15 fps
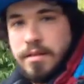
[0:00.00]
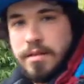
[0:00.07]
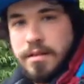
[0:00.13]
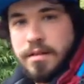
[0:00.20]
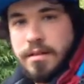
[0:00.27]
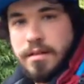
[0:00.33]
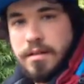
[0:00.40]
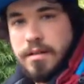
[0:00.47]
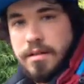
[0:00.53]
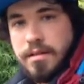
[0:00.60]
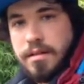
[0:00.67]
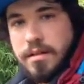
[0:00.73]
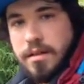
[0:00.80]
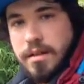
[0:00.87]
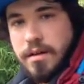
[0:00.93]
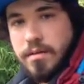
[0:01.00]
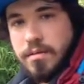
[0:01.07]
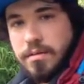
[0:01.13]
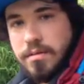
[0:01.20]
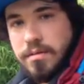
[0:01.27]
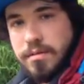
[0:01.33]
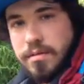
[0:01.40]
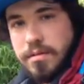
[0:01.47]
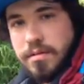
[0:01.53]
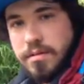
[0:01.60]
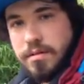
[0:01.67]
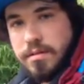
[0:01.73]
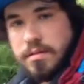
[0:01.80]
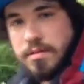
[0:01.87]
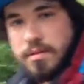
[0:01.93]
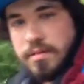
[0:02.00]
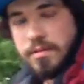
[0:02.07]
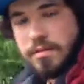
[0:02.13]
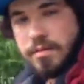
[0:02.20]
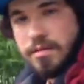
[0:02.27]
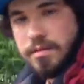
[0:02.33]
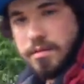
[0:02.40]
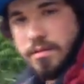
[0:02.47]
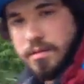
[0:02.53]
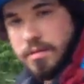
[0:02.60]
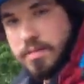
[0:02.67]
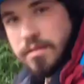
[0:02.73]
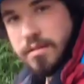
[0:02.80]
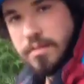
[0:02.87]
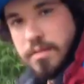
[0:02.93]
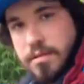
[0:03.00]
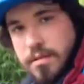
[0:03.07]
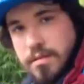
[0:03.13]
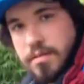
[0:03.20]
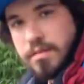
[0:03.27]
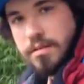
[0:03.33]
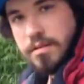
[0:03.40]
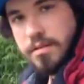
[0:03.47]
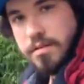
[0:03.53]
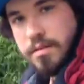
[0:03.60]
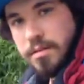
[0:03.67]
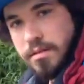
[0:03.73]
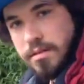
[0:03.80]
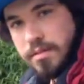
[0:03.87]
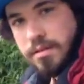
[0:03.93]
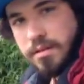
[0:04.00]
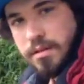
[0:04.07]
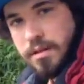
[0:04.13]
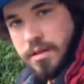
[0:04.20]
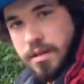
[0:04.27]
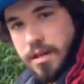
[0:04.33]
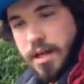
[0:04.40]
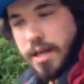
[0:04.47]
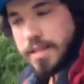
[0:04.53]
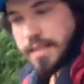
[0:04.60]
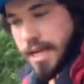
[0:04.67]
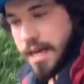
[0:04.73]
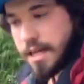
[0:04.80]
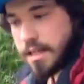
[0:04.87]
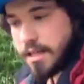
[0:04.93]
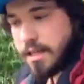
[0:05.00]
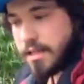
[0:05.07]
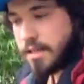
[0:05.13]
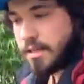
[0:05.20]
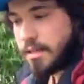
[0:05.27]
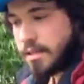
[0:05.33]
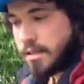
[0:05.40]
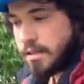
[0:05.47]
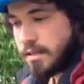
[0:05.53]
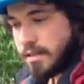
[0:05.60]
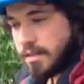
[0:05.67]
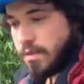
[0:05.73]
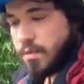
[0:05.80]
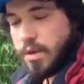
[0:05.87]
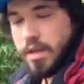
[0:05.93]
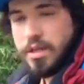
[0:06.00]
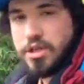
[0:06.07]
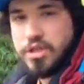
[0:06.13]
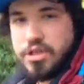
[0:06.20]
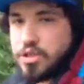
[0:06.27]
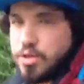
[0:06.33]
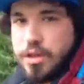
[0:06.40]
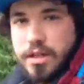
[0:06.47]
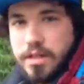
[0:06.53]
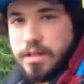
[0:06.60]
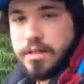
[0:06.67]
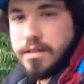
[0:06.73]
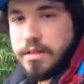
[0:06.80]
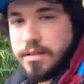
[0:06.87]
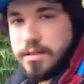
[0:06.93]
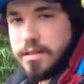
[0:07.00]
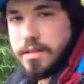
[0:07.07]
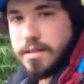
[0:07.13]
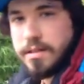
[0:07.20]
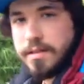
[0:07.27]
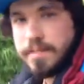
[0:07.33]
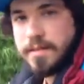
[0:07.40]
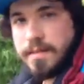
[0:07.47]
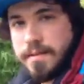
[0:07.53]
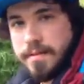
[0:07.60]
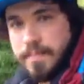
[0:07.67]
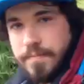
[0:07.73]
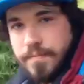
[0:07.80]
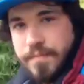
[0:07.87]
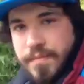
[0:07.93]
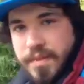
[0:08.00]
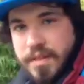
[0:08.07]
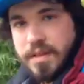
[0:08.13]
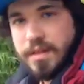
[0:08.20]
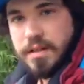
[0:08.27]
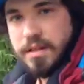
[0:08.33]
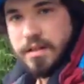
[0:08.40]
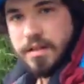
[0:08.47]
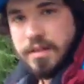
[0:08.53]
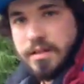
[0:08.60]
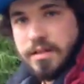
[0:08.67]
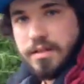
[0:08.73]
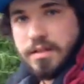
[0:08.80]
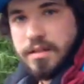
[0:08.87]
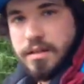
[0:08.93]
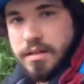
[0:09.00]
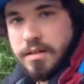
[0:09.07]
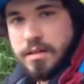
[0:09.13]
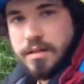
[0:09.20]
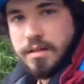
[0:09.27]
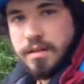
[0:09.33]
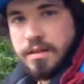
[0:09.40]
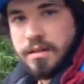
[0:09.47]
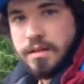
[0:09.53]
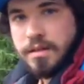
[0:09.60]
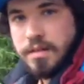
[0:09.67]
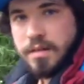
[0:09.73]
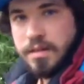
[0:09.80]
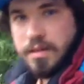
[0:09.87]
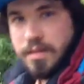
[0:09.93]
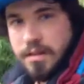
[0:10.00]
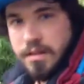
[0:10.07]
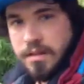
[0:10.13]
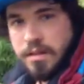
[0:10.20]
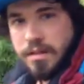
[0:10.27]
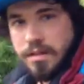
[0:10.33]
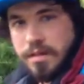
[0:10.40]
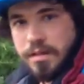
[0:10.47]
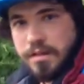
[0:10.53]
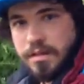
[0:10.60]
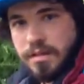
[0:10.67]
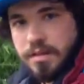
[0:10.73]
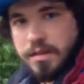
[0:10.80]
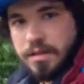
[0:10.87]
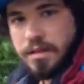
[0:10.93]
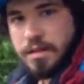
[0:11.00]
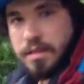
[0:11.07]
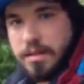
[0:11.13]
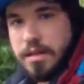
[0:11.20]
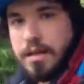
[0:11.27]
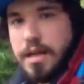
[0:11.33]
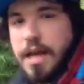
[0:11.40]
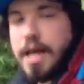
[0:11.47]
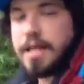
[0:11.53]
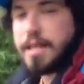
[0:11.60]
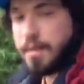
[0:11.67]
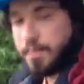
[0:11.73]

You don't? Okay. No. Right. So some. Oh, okay. So other people do that job. Exactly. That's, that's right. Right. Oh, so you, you set the you drill and then you set the dynamite and then the other people come in after that. And